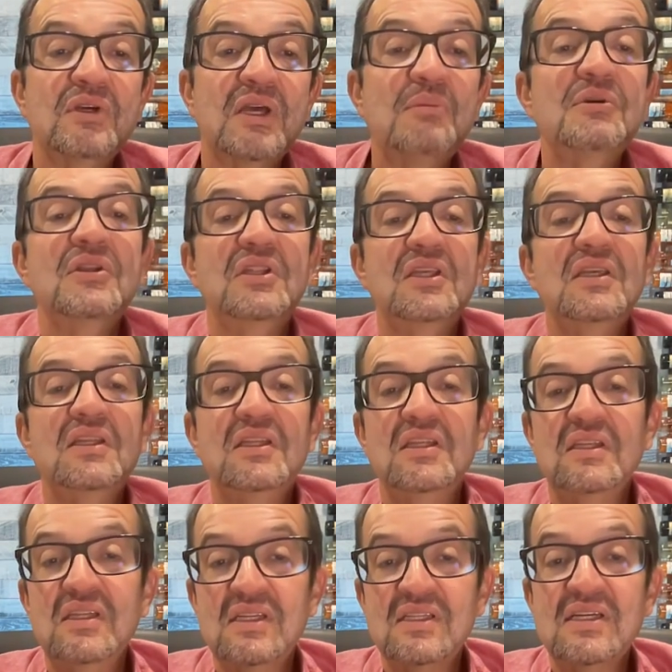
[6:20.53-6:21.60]
I mean,
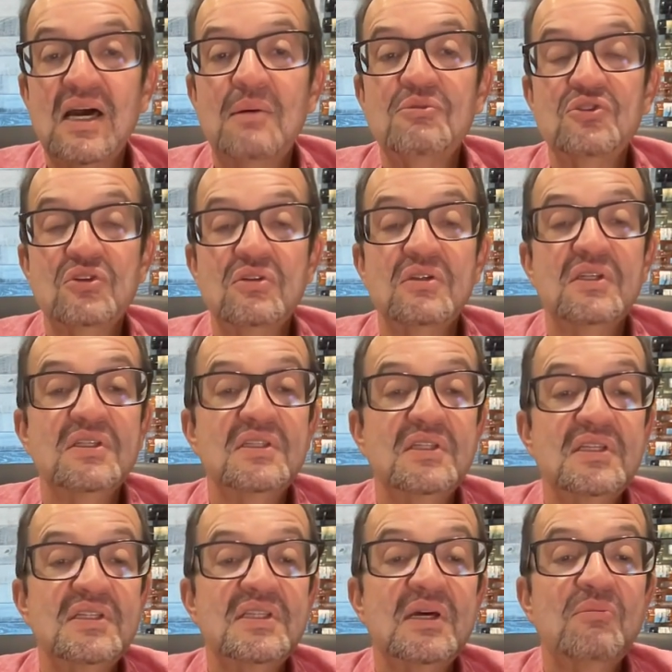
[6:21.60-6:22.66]
this option, this
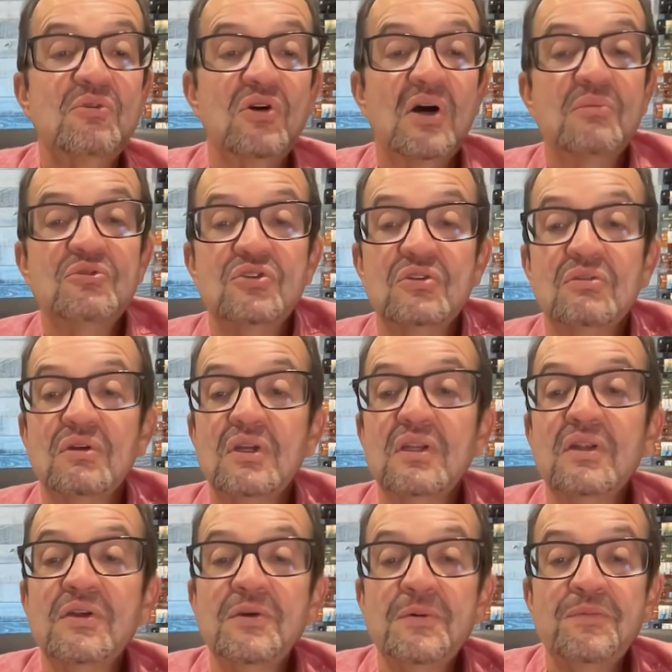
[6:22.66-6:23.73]
December option, right?
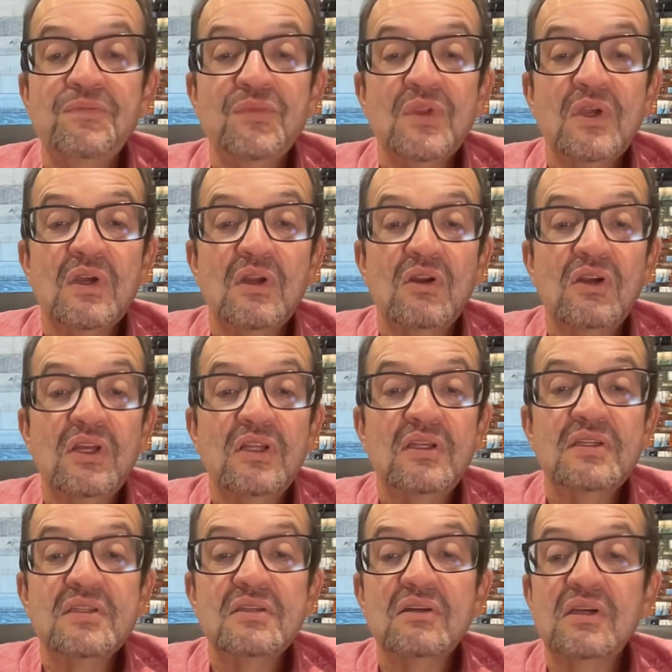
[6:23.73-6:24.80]
Look at
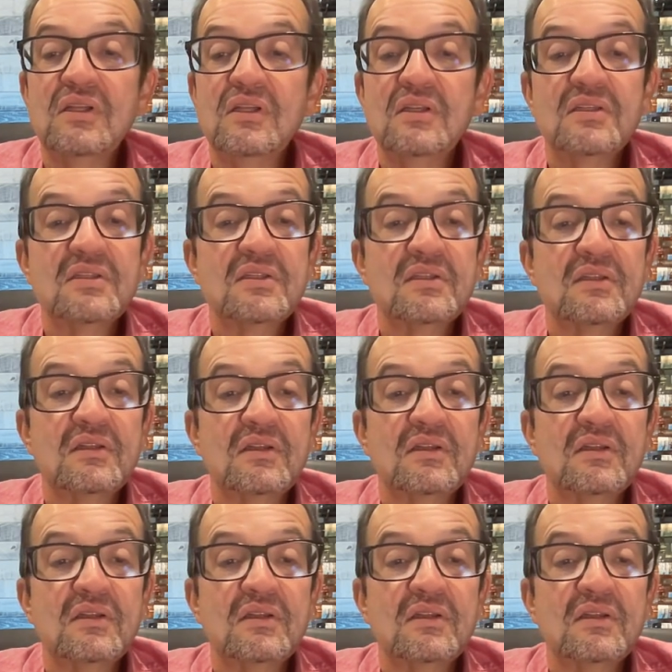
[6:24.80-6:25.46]
this. Look at this.